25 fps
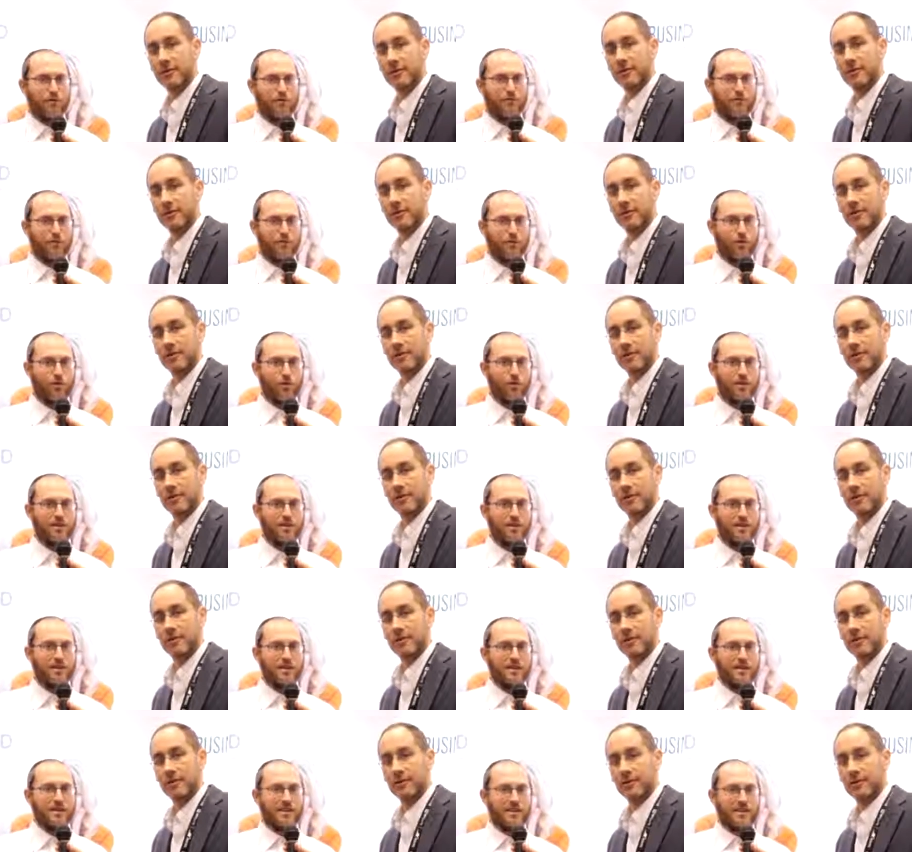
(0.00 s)

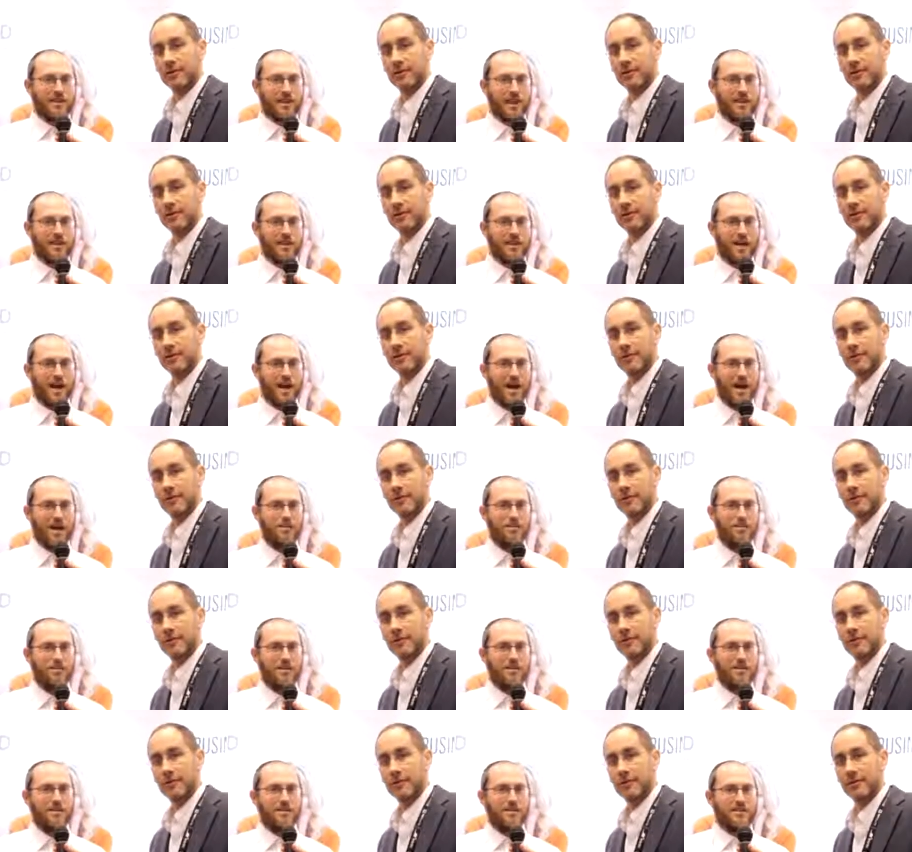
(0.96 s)
Speaker 1: fraud.com.
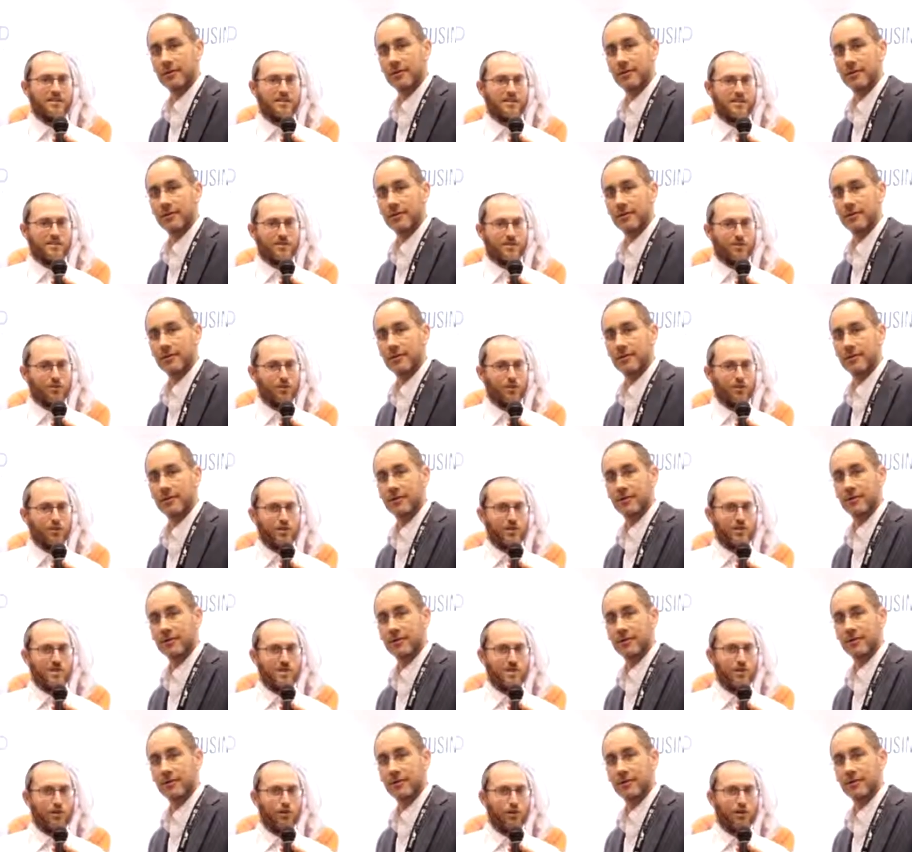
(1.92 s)
So you can
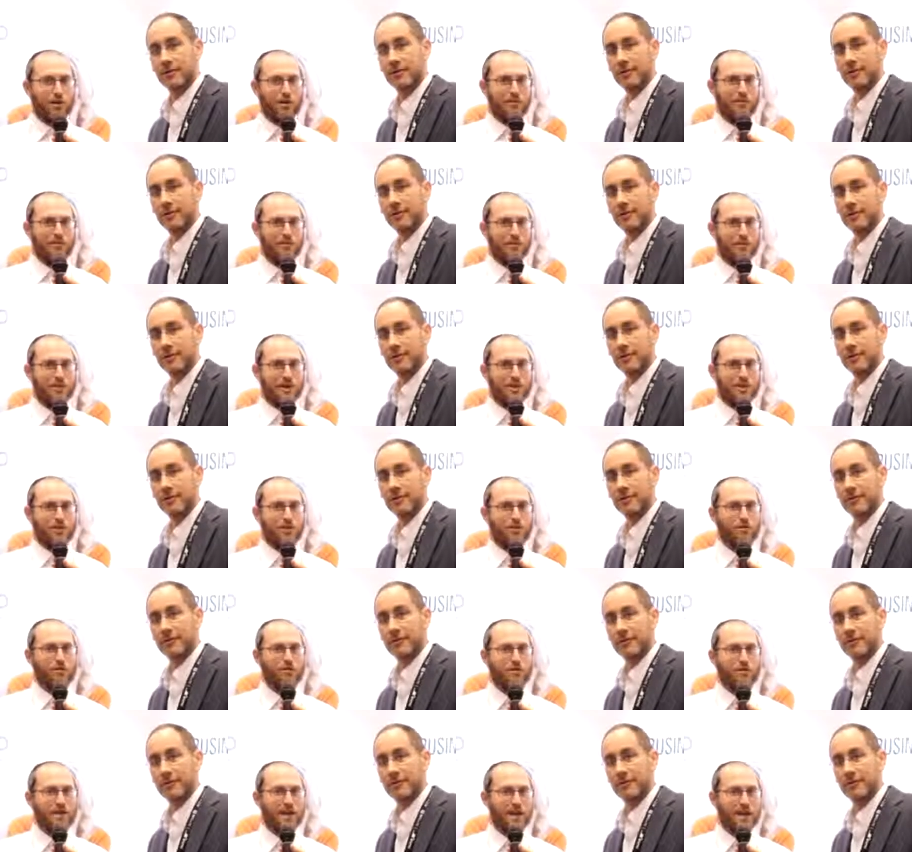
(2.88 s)
see all the information
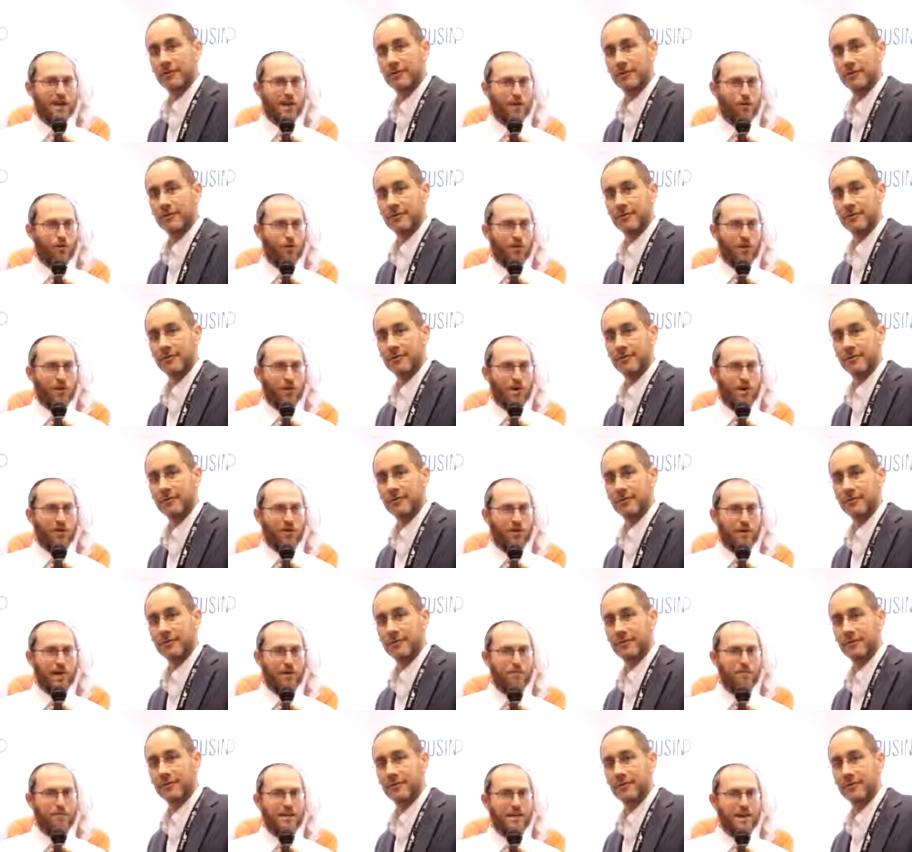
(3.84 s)
over there and all our
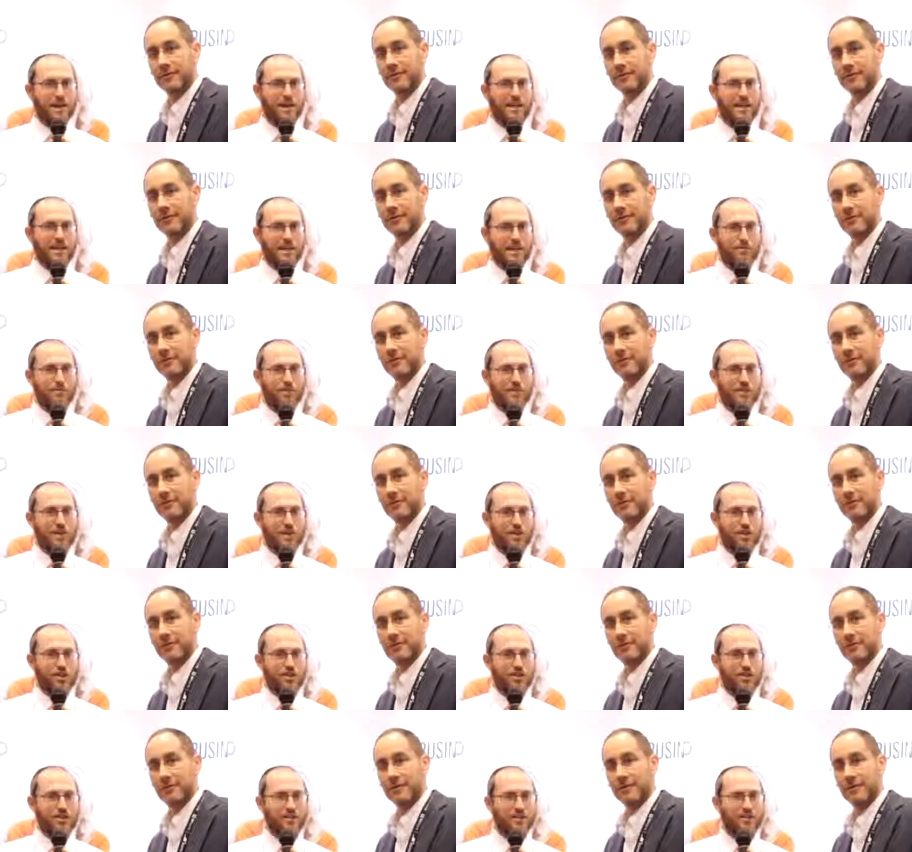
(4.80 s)
API
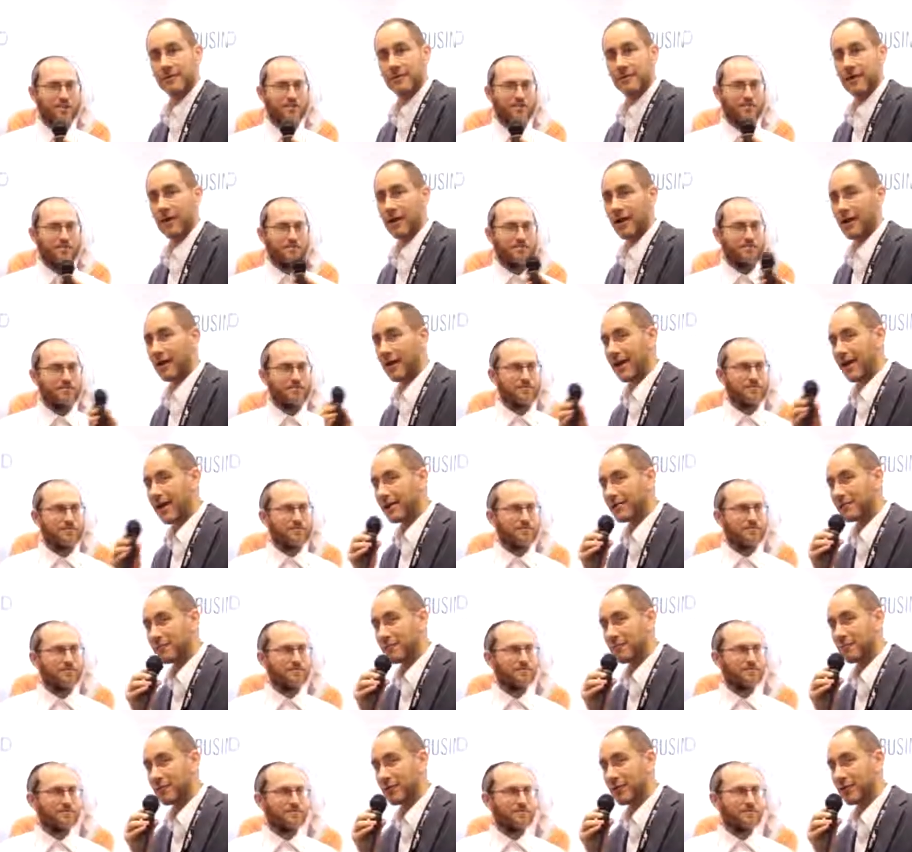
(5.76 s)
documentation.
Speaker 2: All right, hails
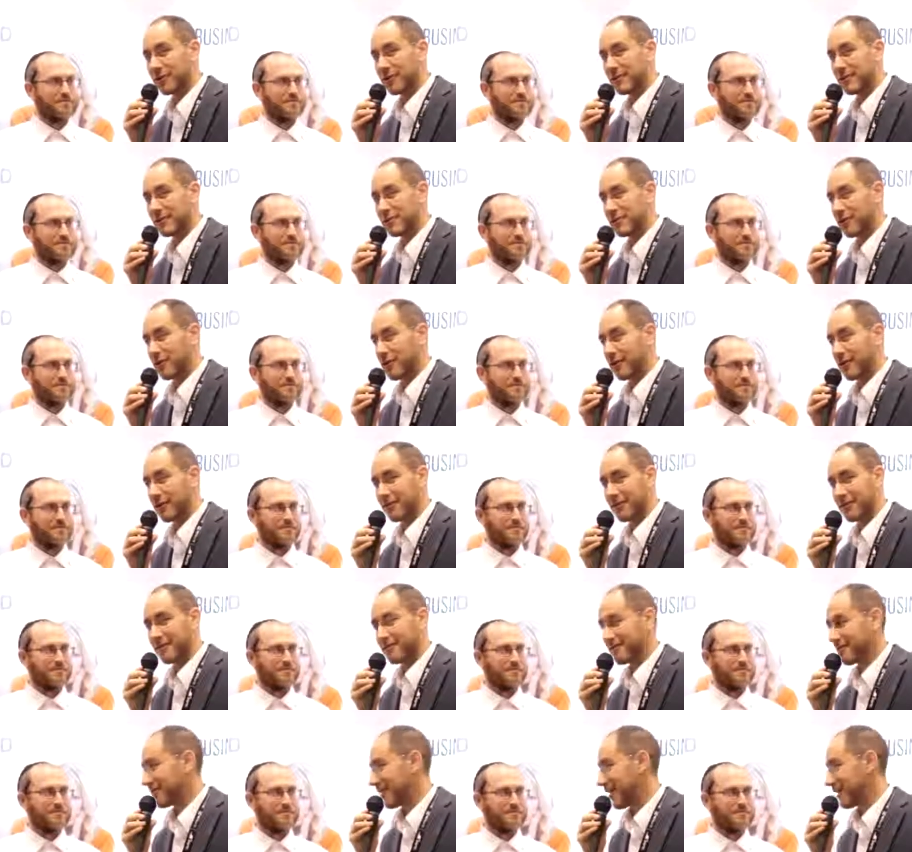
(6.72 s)
from Brooklyn, New York.
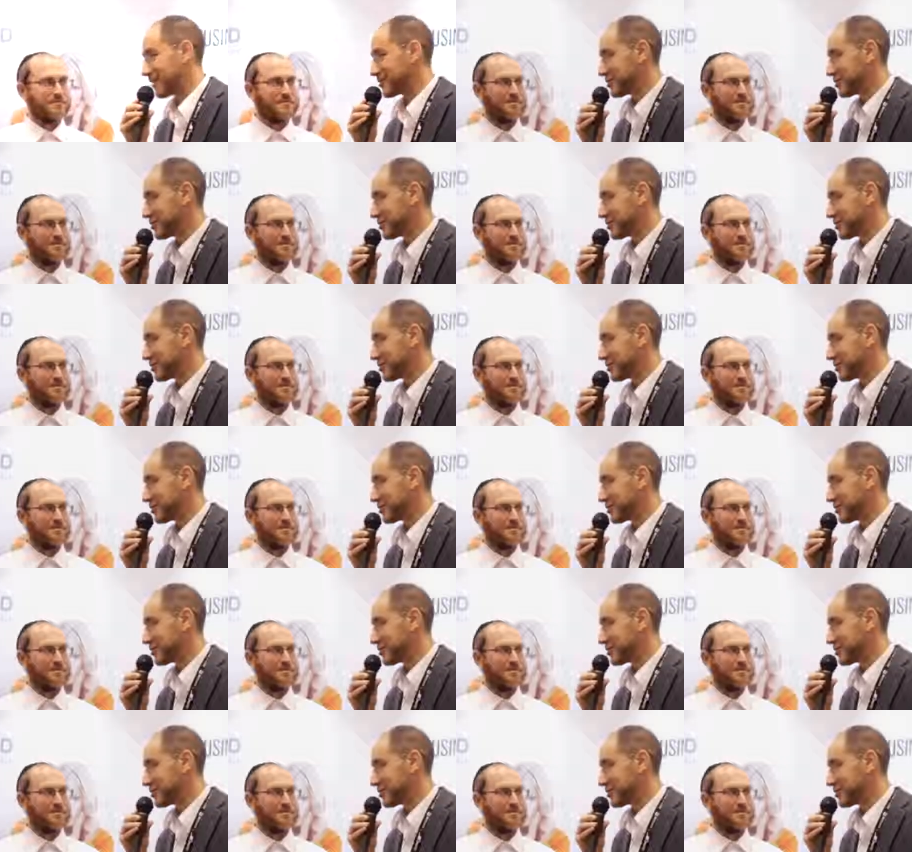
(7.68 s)
Thanks,